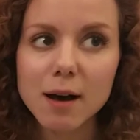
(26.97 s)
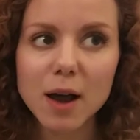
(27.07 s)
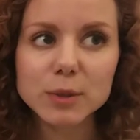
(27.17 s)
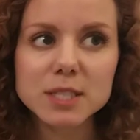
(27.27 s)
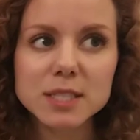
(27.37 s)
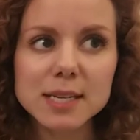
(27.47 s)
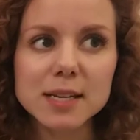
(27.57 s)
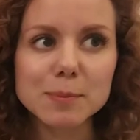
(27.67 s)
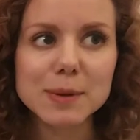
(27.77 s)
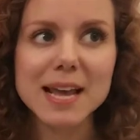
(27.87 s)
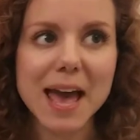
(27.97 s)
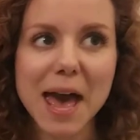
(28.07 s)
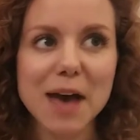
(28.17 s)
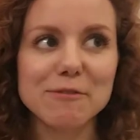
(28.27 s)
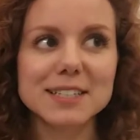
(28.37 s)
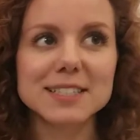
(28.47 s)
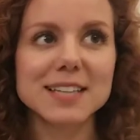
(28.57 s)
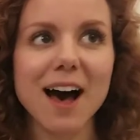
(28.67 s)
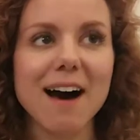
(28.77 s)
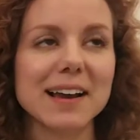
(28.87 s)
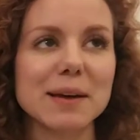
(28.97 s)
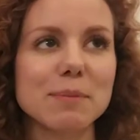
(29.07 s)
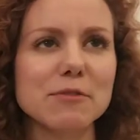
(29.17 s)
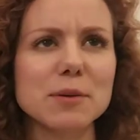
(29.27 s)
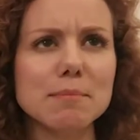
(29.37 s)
I would still be heavens high above